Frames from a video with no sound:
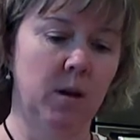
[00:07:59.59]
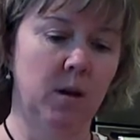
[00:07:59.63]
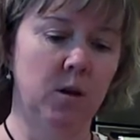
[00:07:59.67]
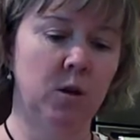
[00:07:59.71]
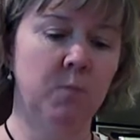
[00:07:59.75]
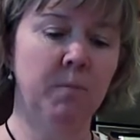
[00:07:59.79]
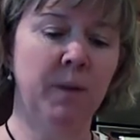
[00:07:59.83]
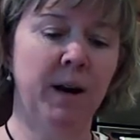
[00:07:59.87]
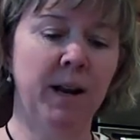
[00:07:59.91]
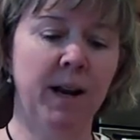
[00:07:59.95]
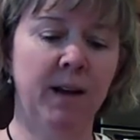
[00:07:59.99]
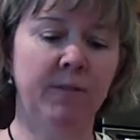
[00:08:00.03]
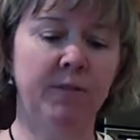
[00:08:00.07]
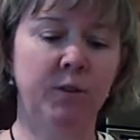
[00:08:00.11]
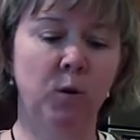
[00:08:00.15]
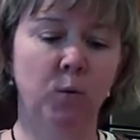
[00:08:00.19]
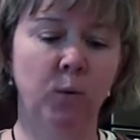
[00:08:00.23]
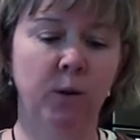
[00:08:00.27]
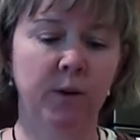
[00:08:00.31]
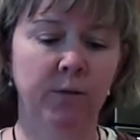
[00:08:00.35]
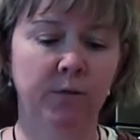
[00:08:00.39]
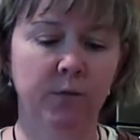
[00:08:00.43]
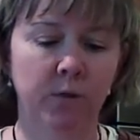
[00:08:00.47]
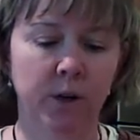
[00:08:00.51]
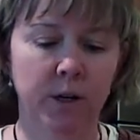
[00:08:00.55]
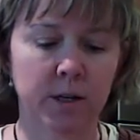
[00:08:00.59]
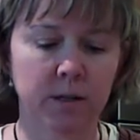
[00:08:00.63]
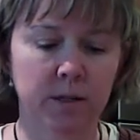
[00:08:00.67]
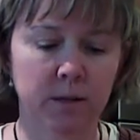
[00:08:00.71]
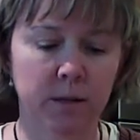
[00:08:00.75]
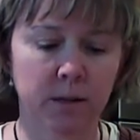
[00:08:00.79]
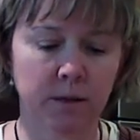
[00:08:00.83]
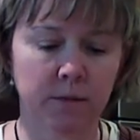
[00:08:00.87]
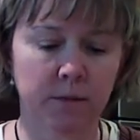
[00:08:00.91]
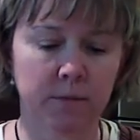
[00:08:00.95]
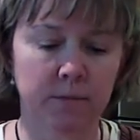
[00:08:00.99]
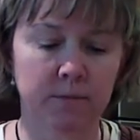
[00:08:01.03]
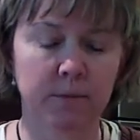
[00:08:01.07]
You might have to refreeze
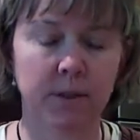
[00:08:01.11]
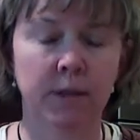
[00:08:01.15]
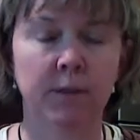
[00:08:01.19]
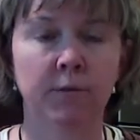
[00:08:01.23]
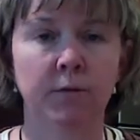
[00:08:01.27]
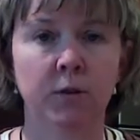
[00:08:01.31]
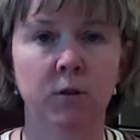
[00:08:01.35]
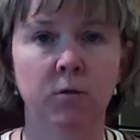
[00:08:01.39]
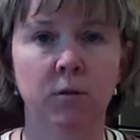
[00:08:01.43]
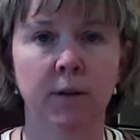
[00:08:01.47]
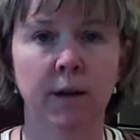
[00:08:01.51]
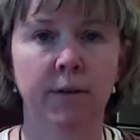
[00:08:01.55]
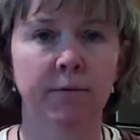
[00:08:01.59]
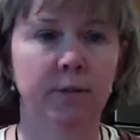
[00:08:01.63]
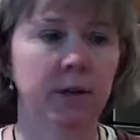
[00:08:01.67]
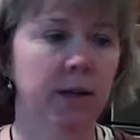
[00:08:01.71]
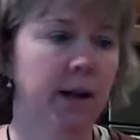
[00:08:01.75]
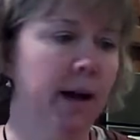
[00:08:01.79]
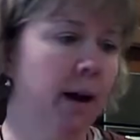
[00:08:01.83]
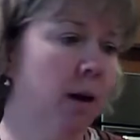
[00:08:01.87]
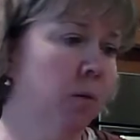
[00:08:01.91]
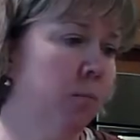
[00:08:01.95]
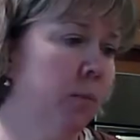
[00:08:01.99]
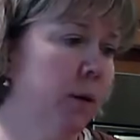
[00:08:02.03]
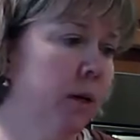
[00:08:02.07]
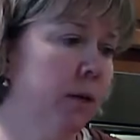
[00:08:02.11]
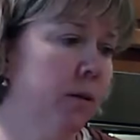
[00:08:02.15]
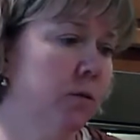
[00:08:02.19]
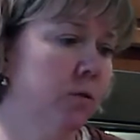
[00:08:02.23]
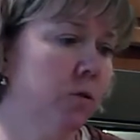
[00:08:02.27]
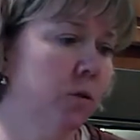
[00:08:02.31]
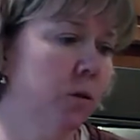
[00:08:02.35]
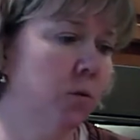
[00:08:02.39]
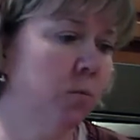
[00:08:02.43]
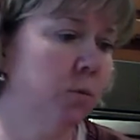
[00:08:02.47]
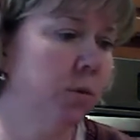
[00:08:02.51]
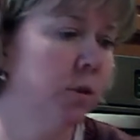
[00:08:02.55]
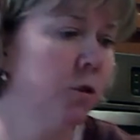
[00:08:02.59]
it if you left it out because you
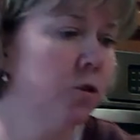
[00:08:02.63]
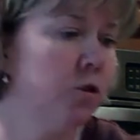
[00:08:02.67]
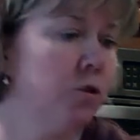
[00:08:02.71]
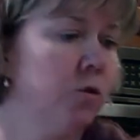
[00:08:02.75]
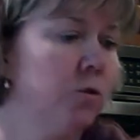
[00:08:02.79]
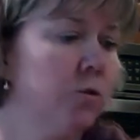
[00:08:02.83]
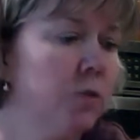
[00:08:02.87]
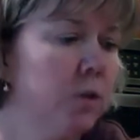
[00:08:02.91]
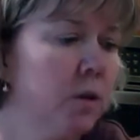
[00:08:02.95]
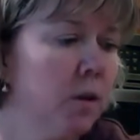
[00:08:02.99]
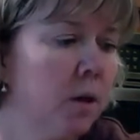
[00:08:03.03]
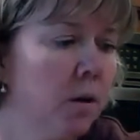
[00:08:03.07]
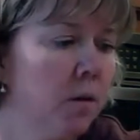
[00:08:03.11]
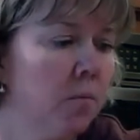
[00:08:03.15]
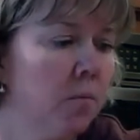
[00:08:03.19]
don't want the juice to